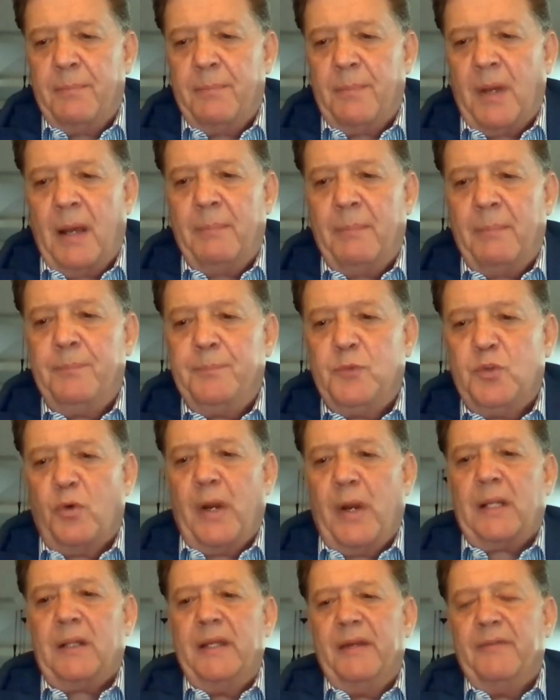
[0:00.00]
I'm
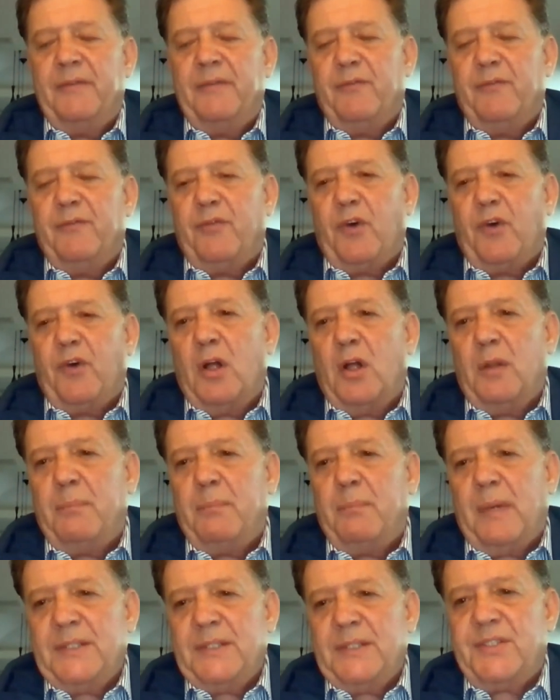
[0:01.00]
directly involved
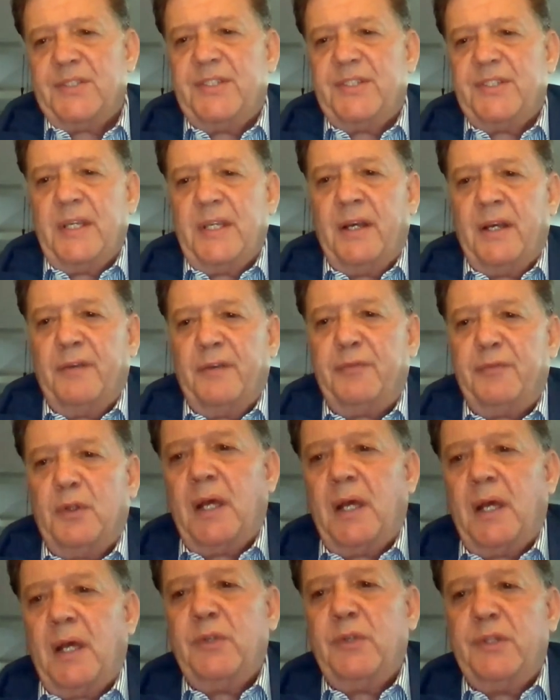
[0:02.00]
myself a lot with the
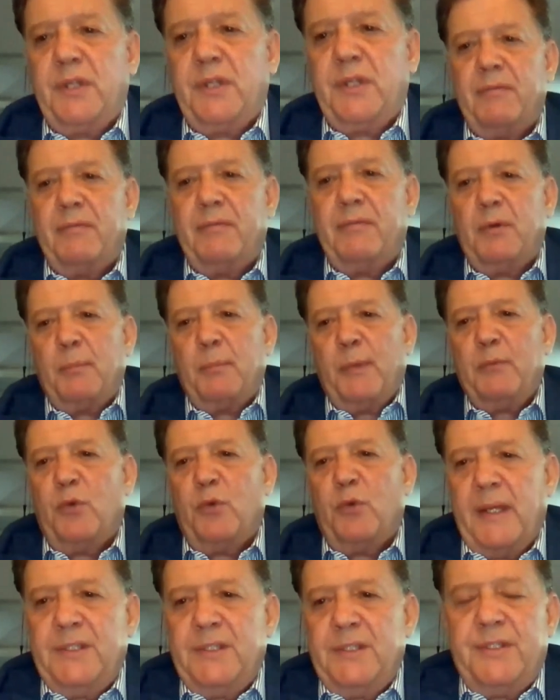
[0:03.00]
government relations
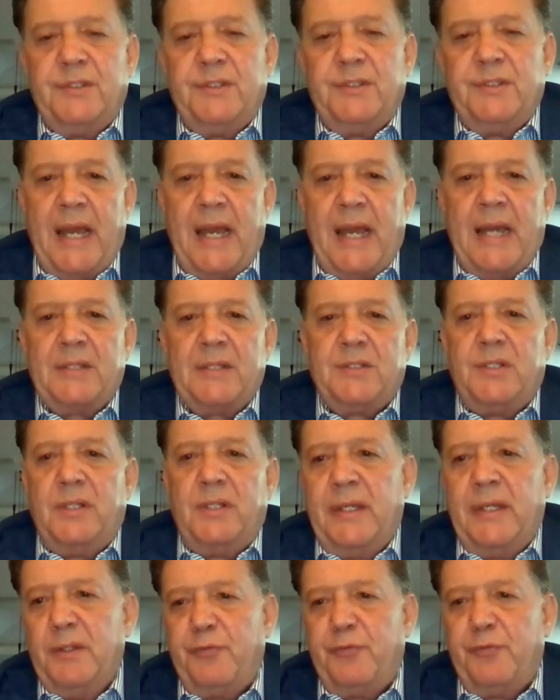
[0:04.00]
and actually in the
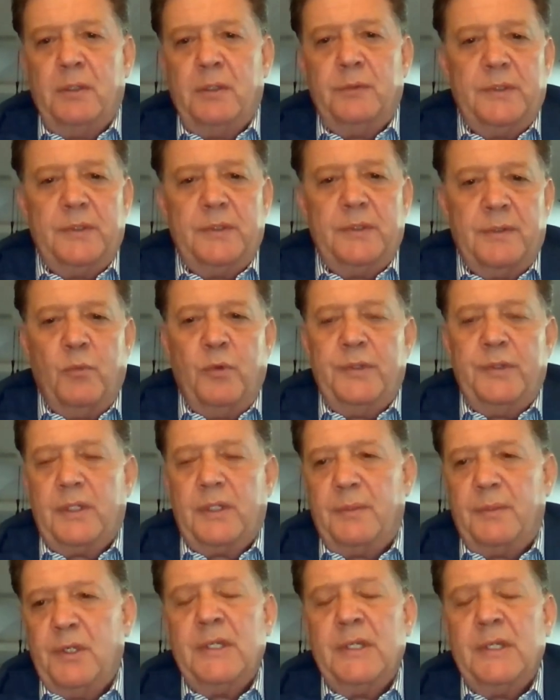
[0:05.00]
field with, with the
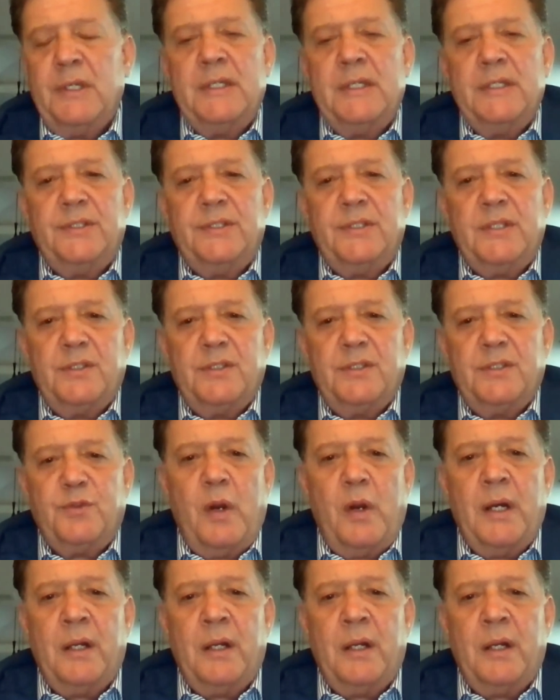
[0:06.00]
communities as well.